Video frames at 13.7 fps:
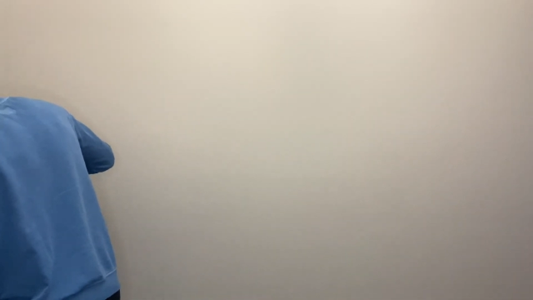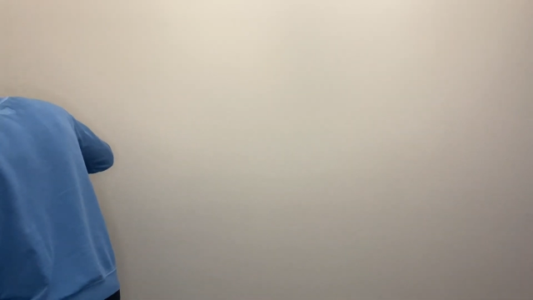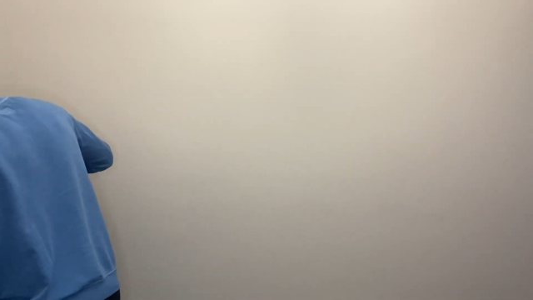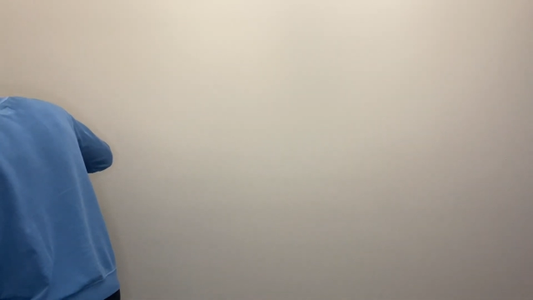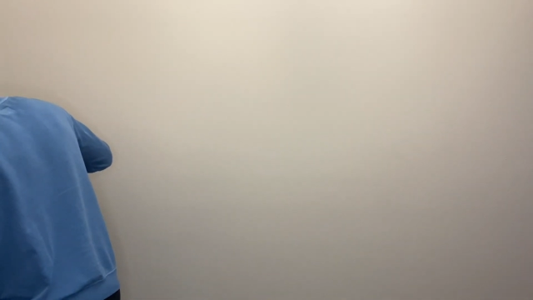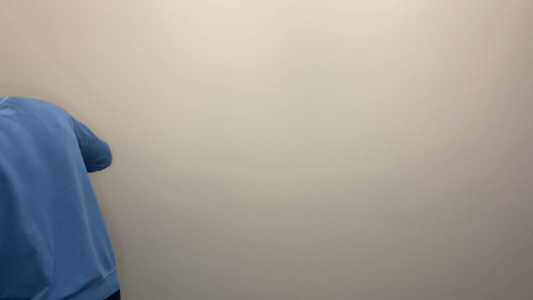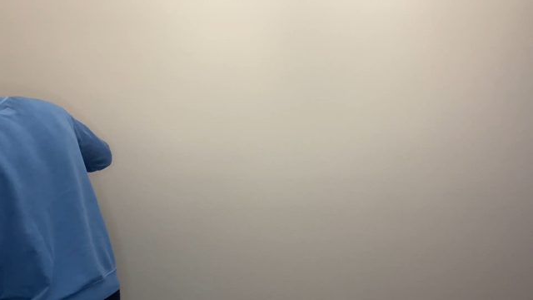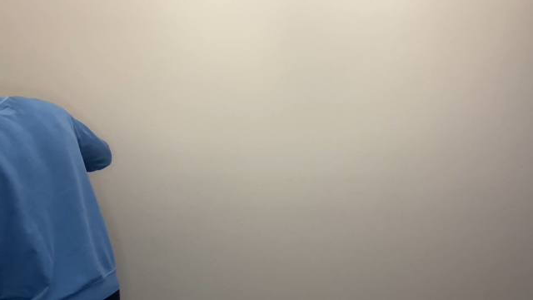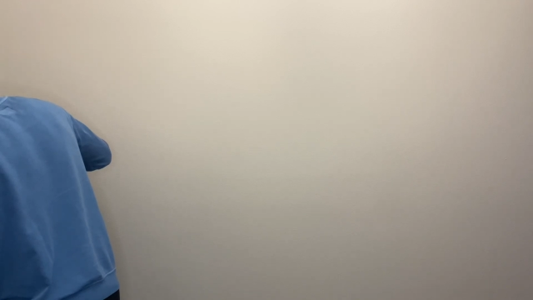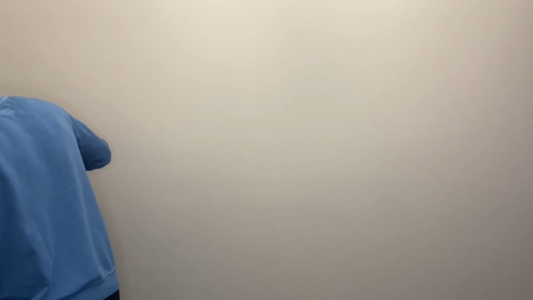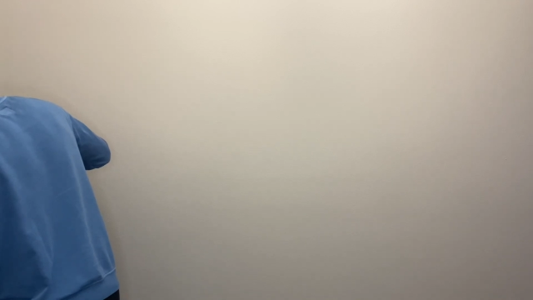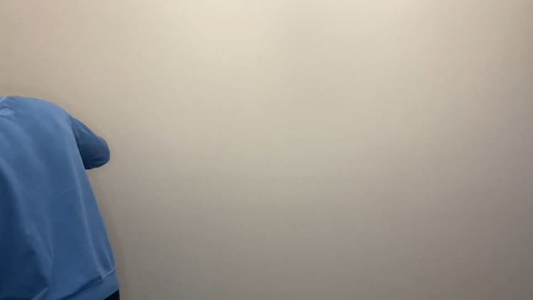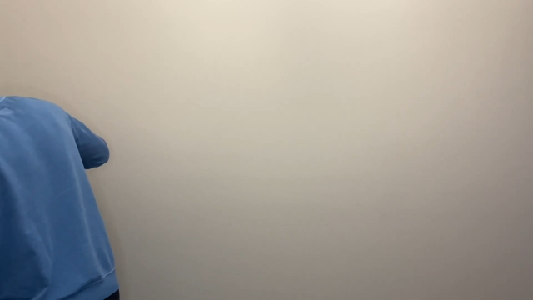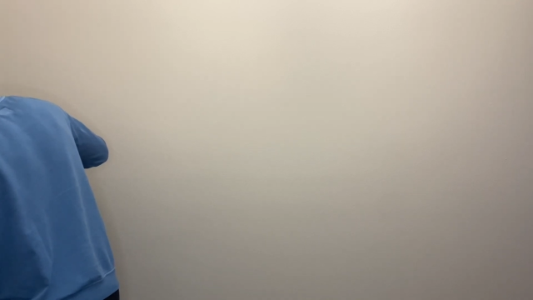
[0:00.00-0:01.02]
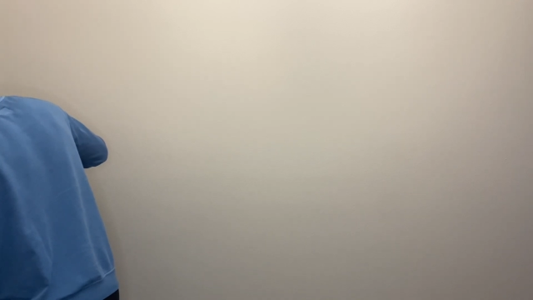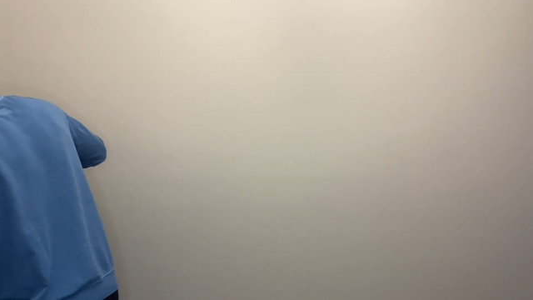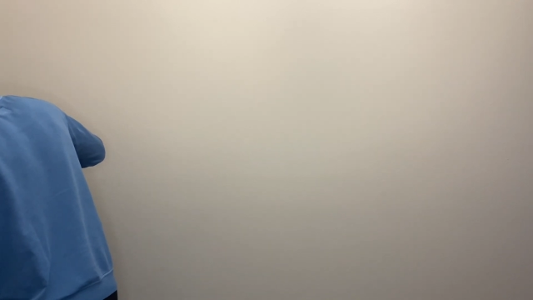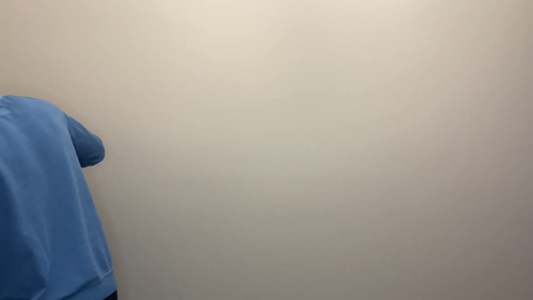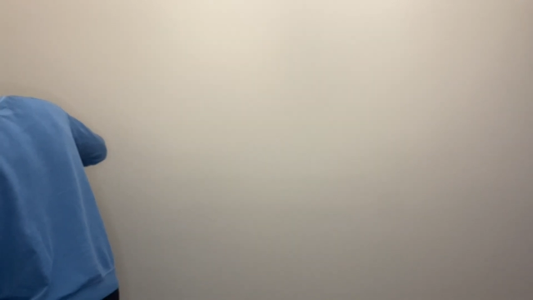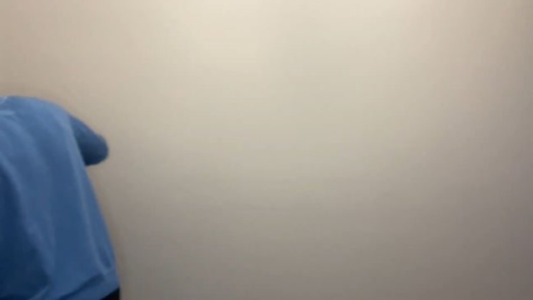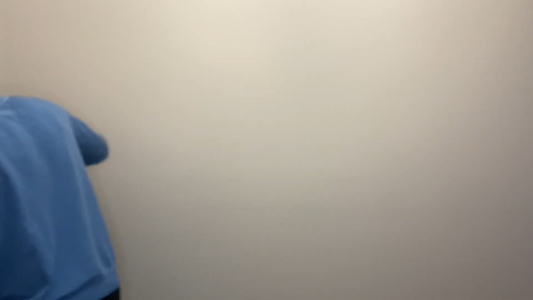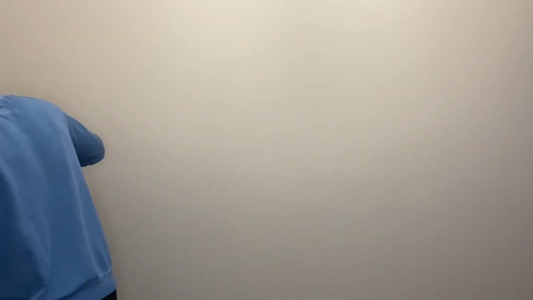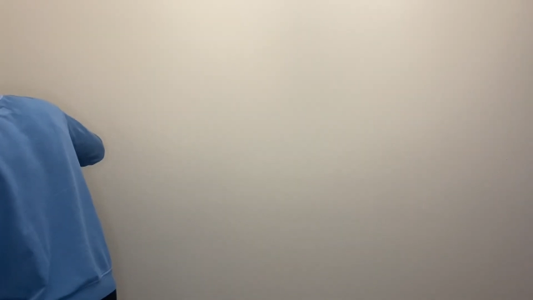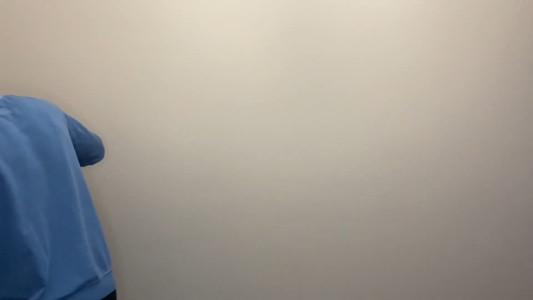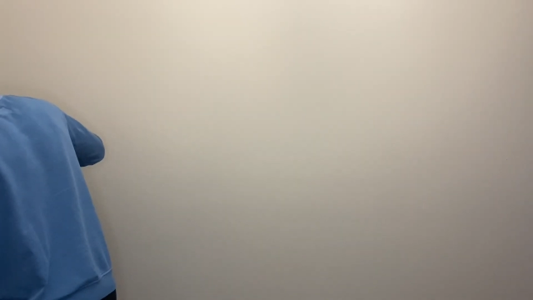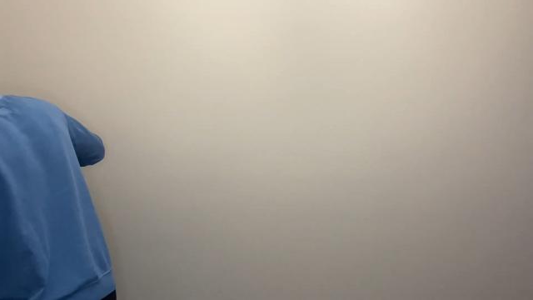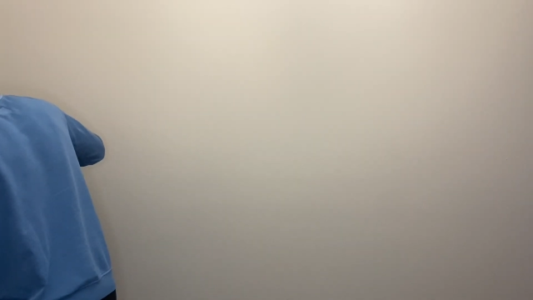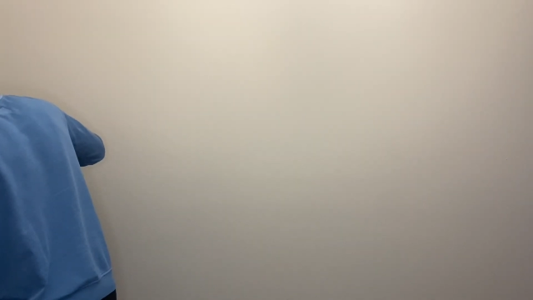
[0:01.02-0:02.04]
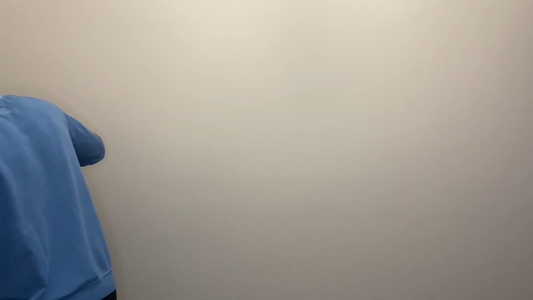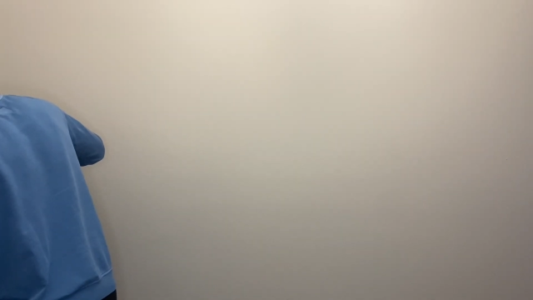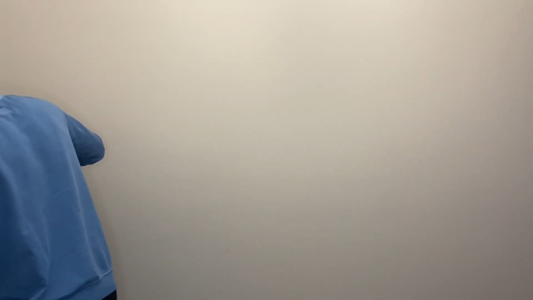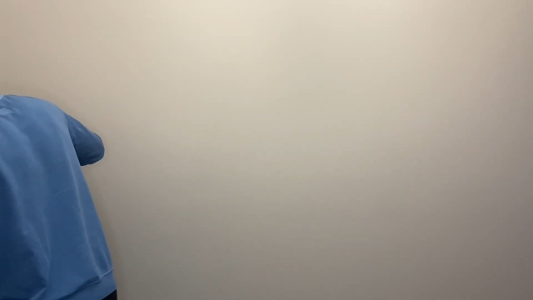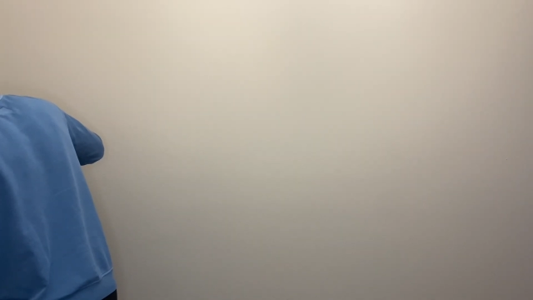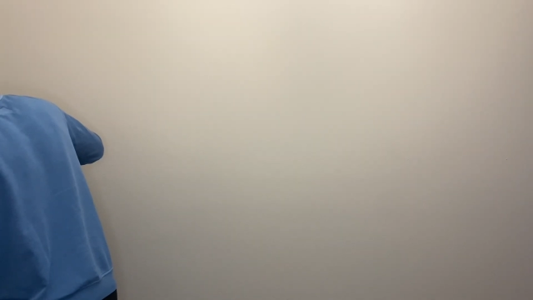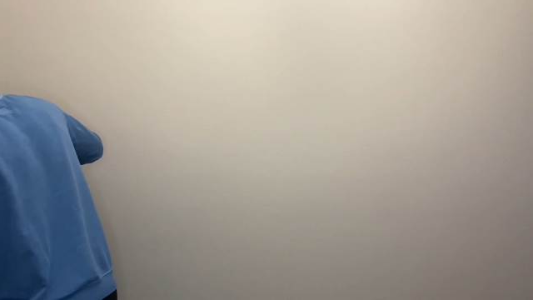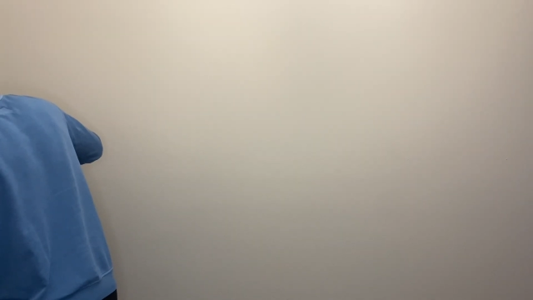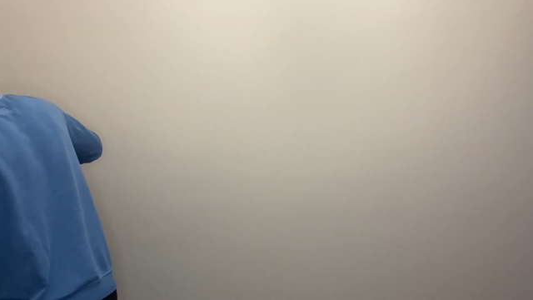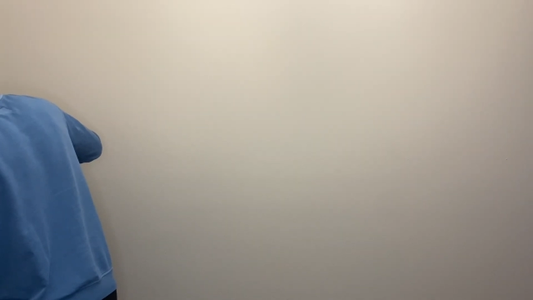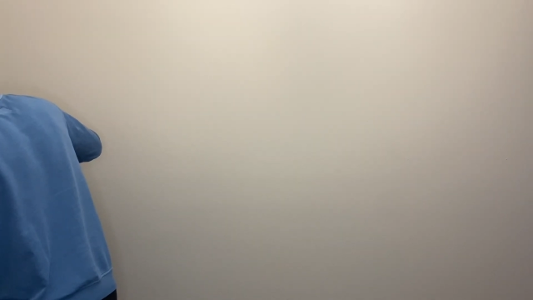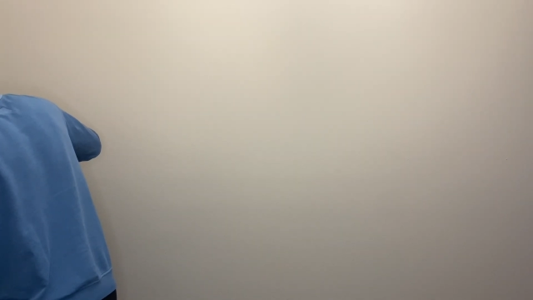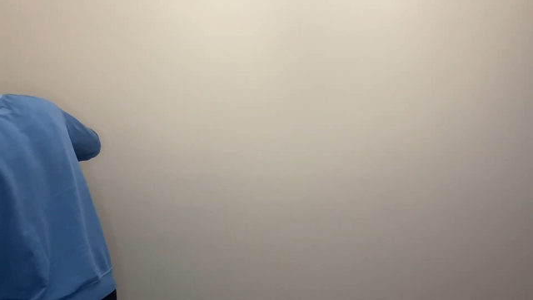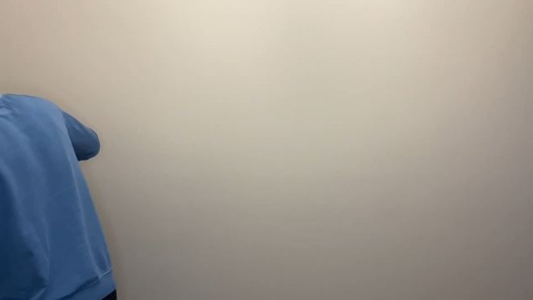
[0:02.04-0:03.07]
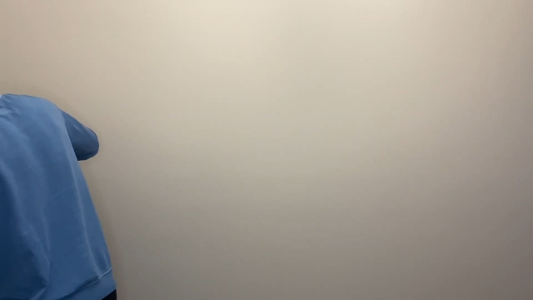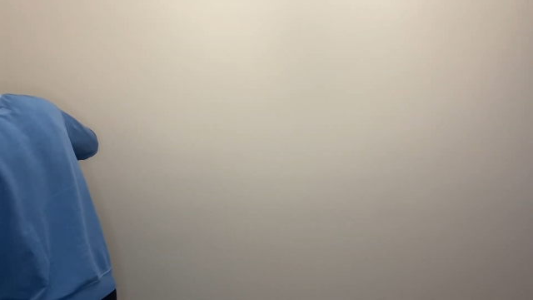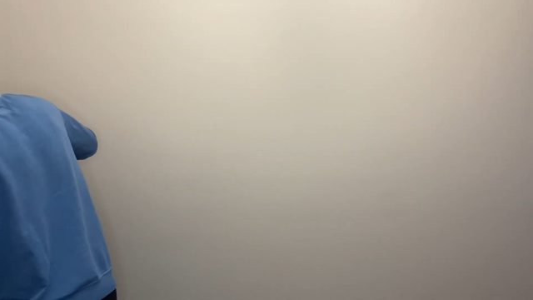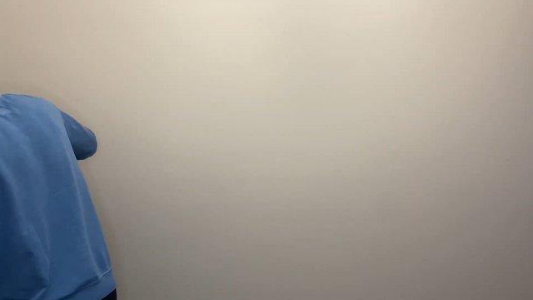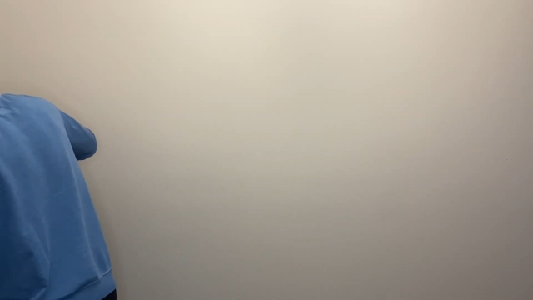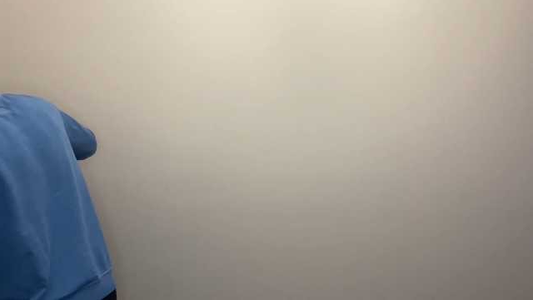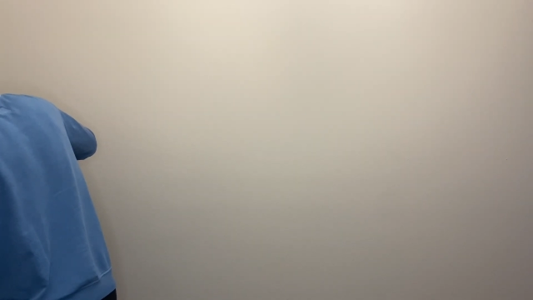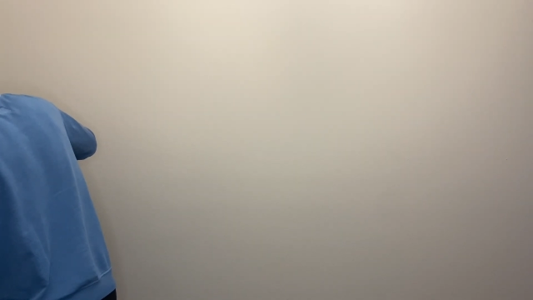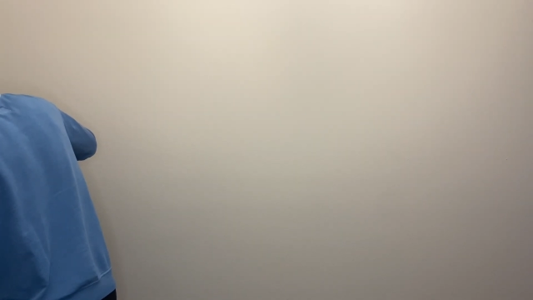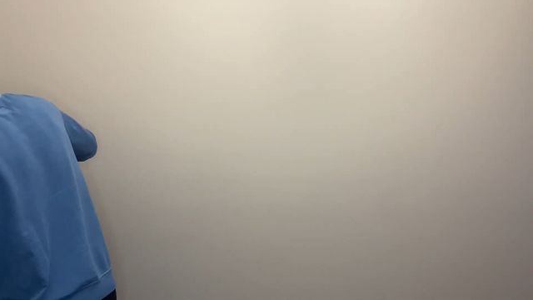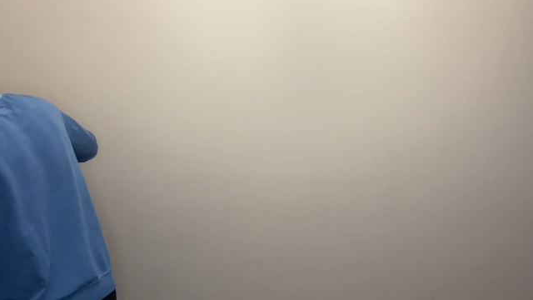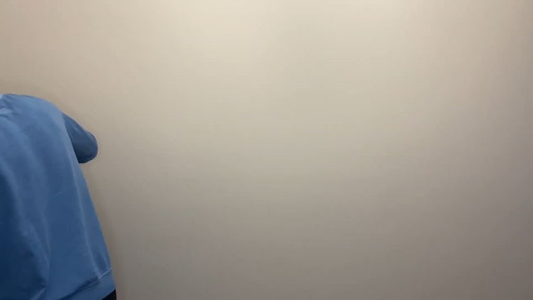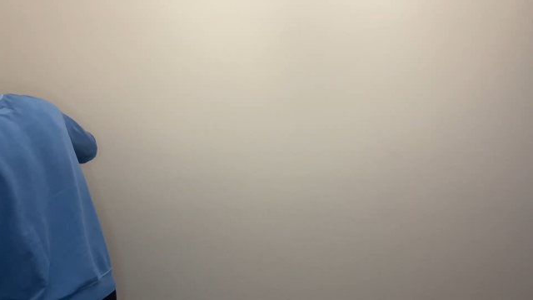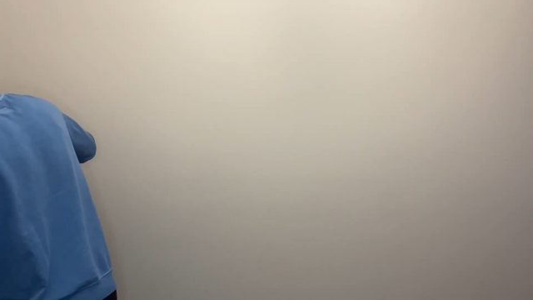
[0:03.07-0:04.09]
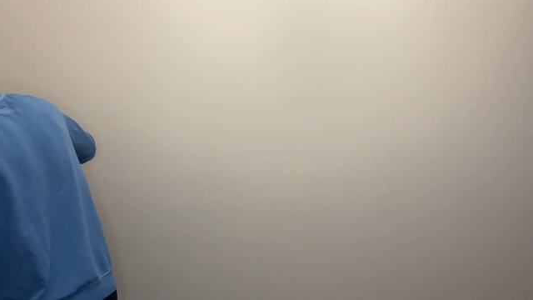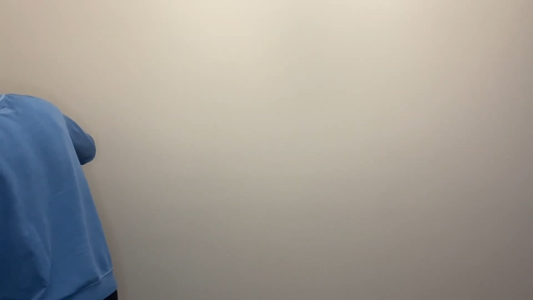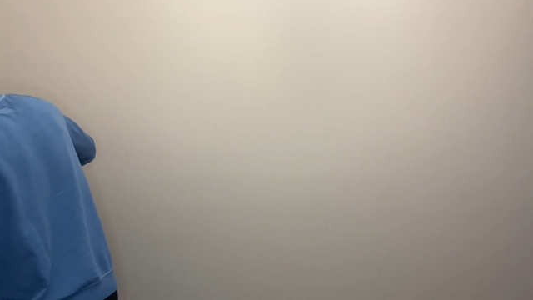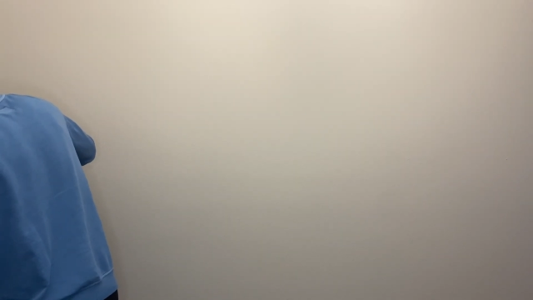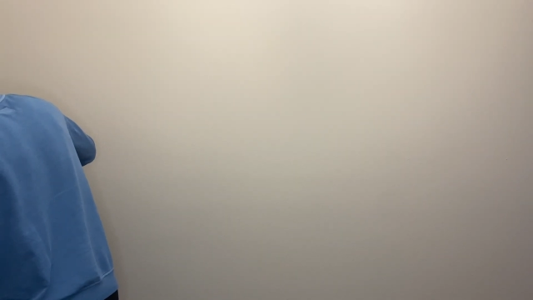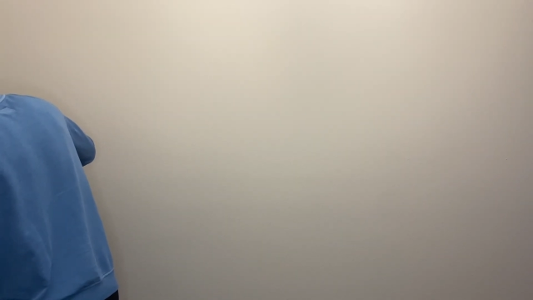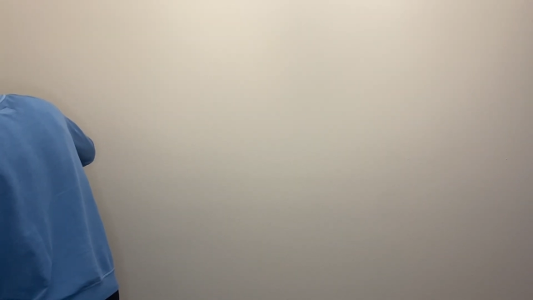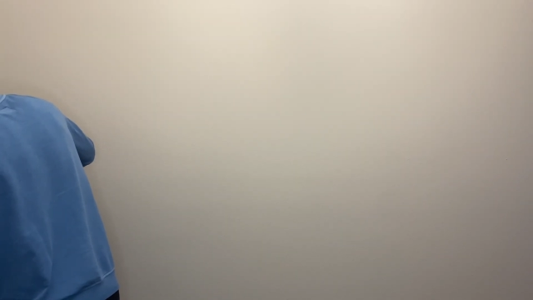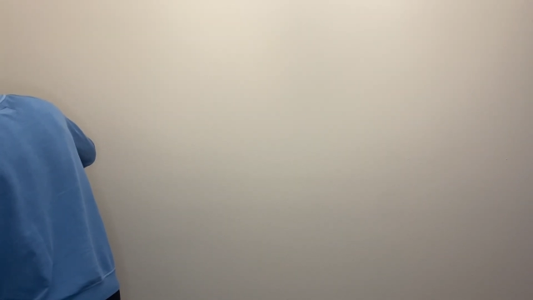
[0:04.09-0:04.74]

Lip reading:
No face is visible, so there are no lips to read.